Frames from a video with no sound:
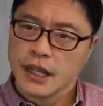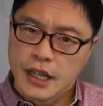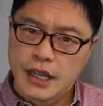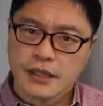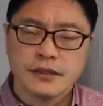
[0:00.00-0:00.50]

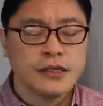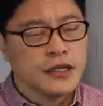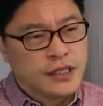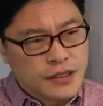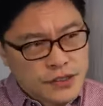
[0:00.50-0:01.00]
and
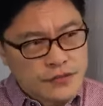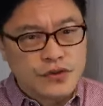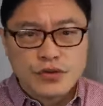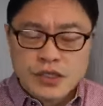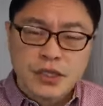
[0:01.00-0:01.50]
there's a
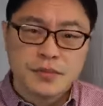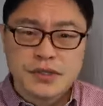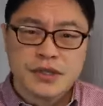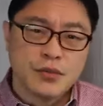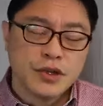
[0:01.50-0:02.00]
few
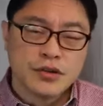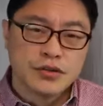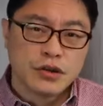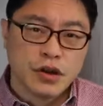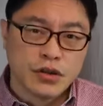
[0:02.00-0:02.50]
tips that we
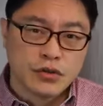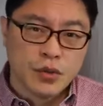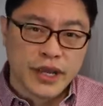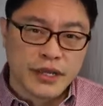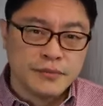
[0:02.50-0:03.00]
learned along the
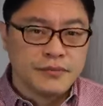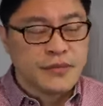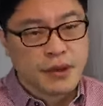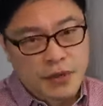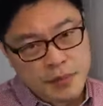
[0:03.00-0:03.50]
way
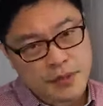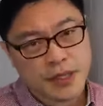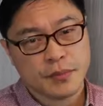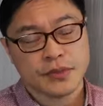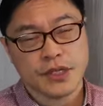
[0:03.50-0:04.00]
that might
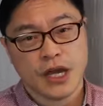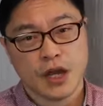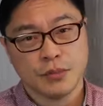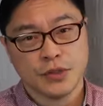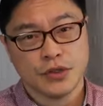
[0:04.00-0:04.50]
be able to
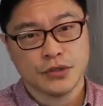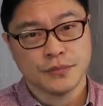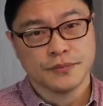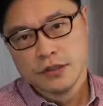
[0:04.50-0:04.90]
help you.